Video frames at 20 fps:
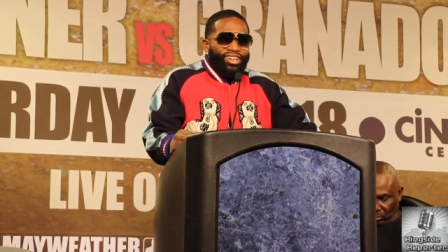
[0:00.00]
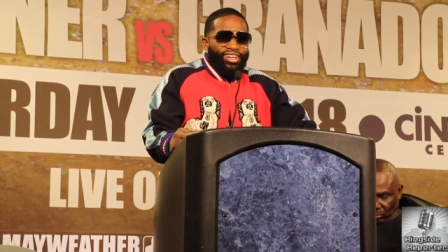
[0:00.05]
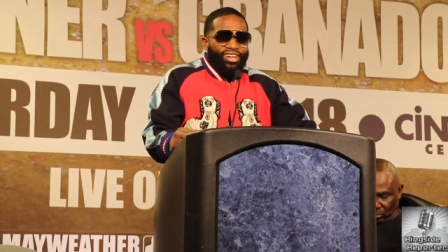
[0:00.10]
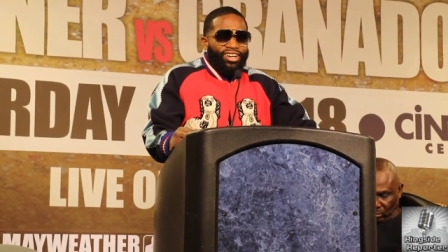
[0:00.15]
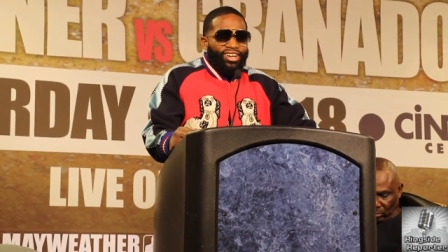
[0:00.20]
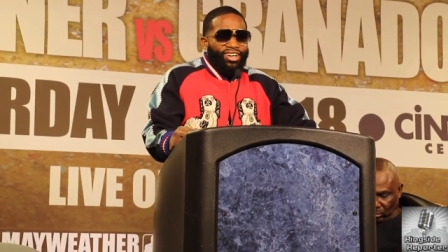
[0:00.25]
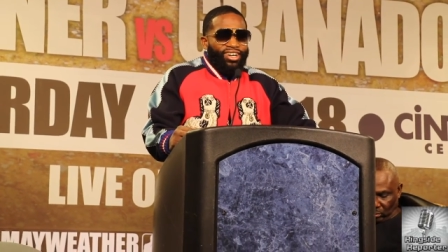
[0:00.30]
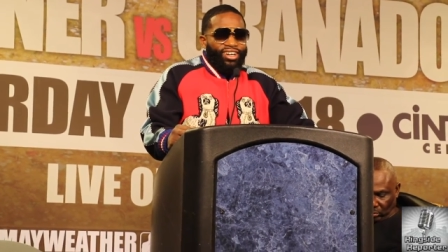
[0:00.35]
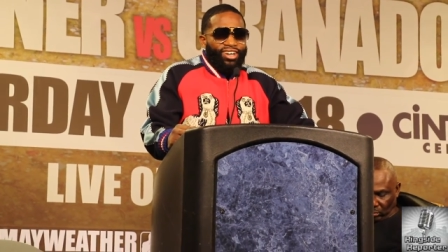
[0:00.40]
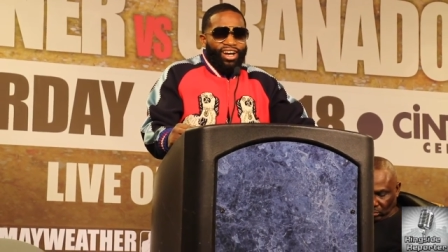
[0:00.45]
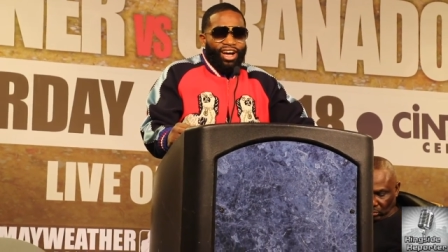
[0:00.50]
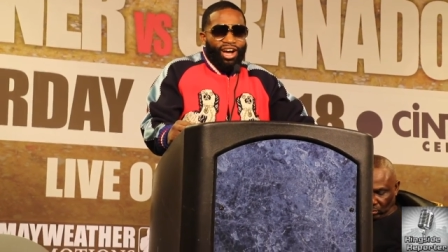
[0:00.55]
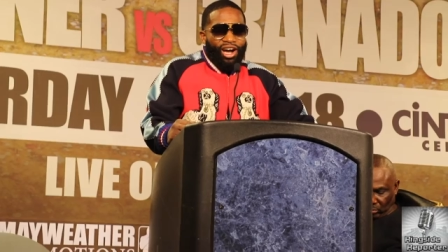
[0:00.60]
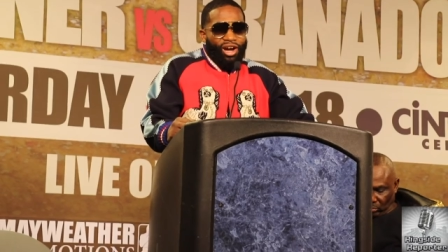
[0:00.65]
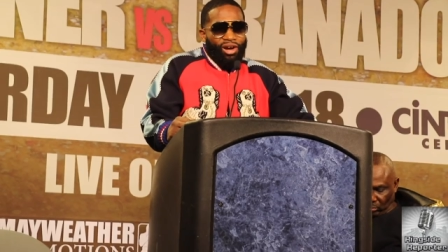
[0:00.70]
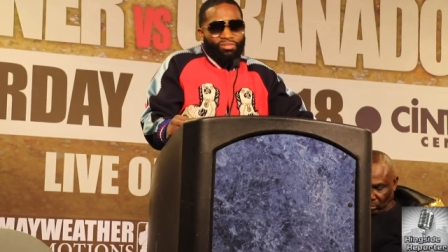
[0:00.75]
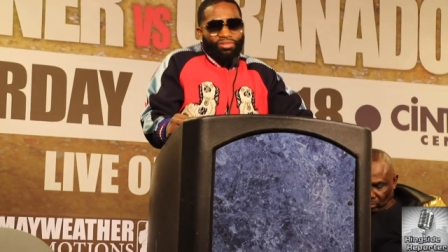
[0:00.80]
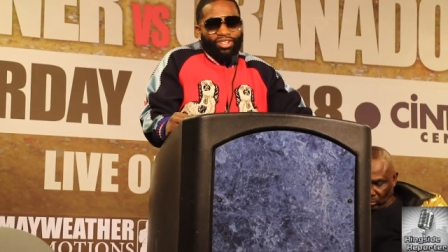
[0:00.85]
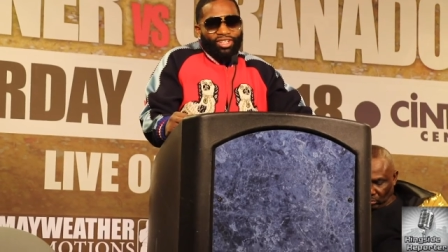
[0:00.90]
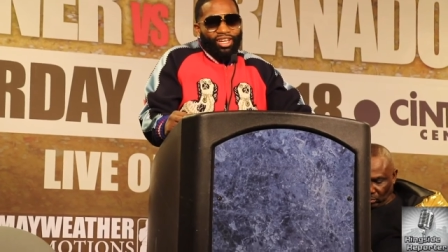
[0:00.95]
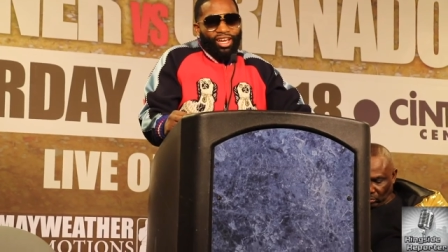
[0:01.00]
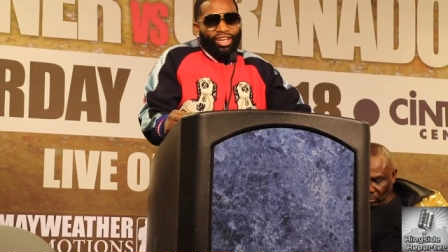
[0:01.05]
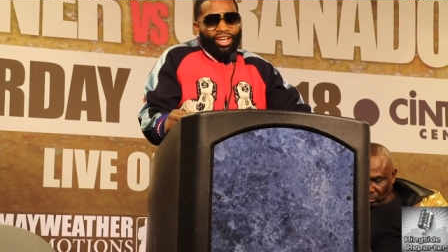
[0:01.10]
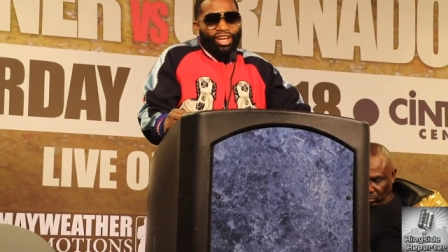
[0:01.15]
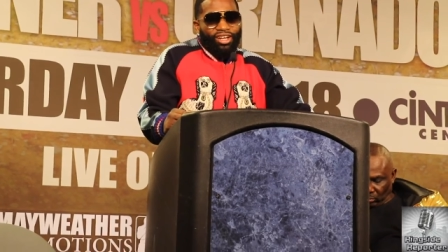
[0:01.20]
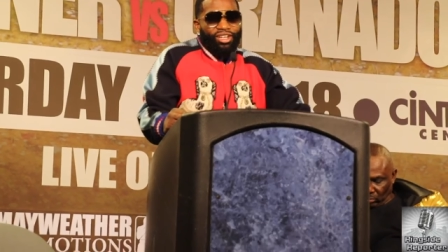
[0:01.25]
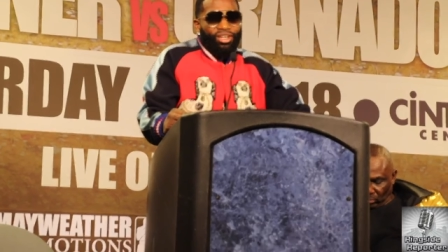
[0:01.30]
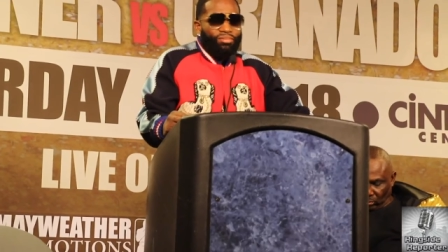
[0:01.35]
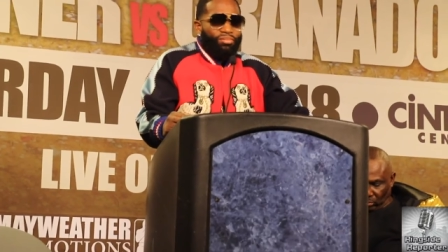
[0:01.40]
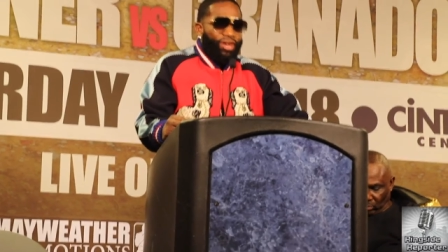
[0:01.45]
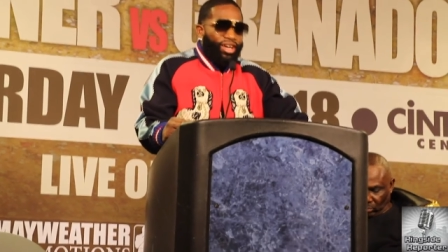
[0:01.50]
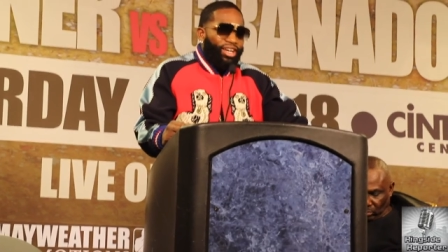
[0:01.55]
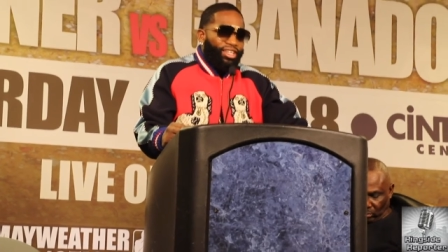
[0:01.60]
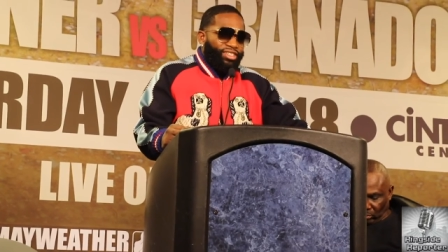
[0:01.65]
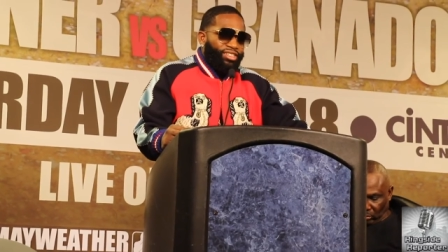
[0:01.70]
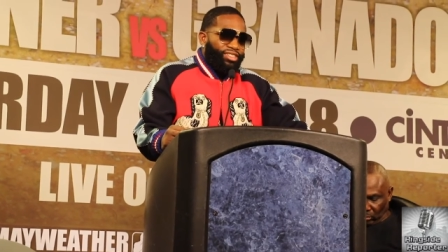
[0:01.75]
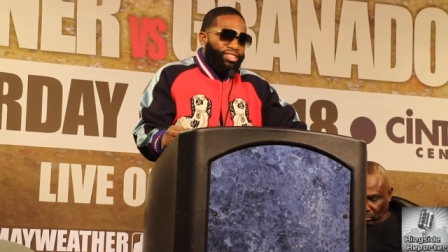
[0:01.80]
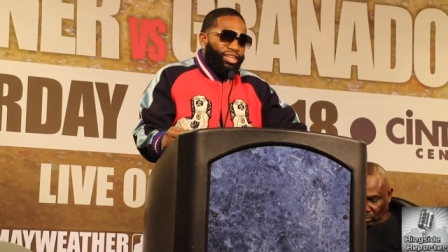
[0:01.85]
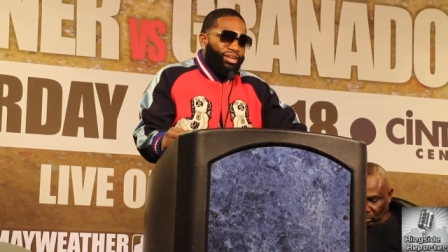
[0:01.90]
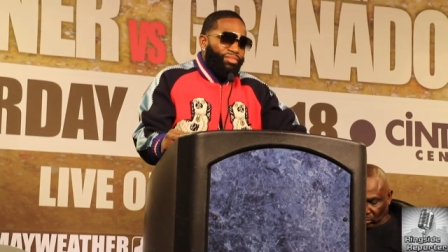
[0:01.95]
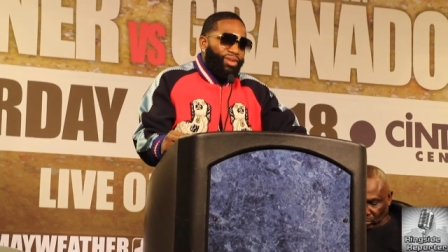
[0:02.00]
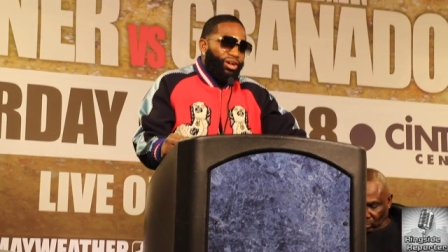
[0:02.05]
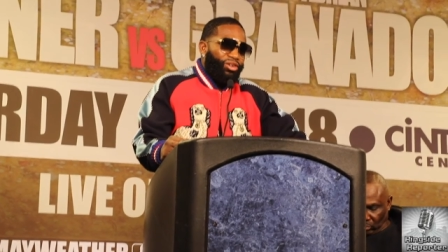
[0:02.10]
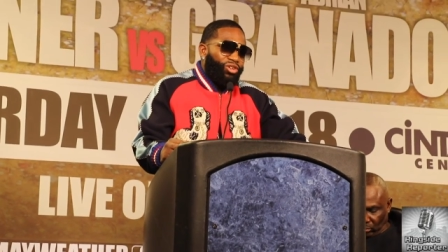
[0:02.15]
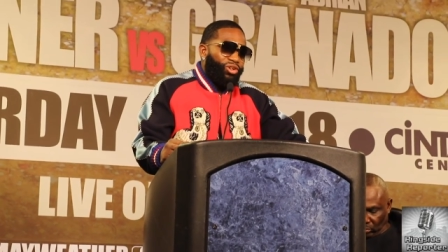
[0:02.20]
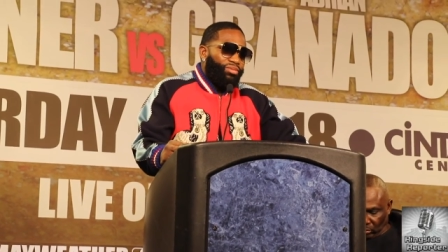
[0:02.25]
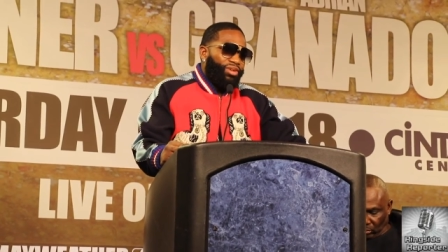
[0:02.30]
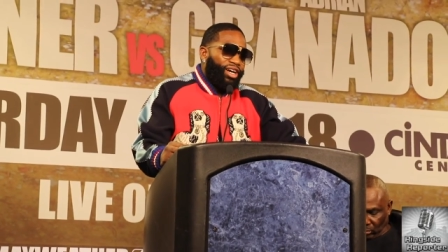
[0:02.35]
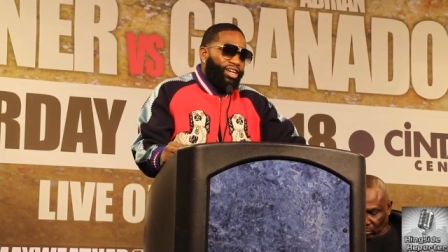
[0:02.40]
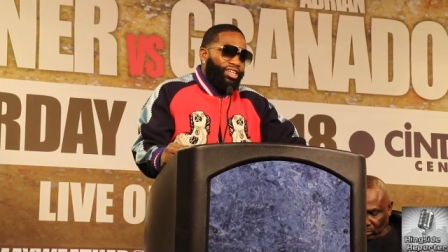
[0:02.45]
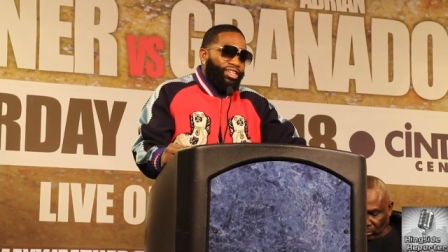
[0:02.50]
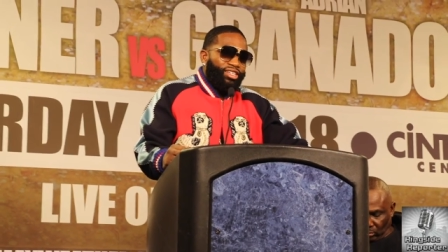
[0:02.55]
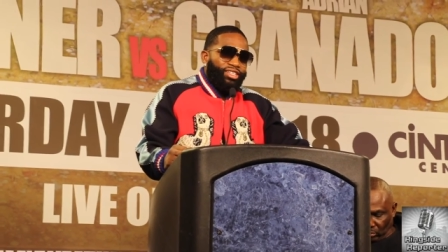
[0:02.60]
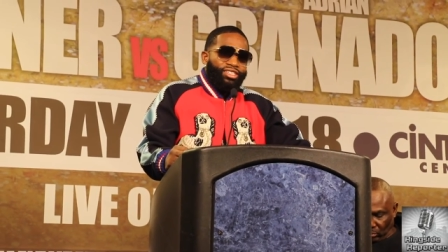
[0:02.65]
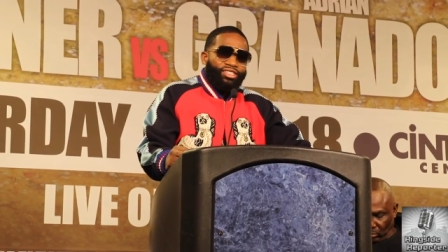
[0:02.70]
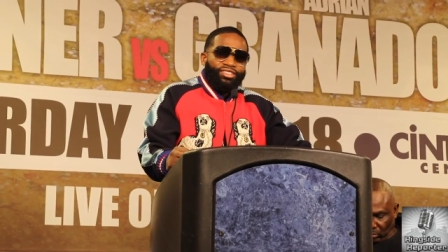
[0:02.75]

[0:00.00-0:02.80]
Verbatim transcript: uh, I, I, really ain't got nothing bad to say about nobody.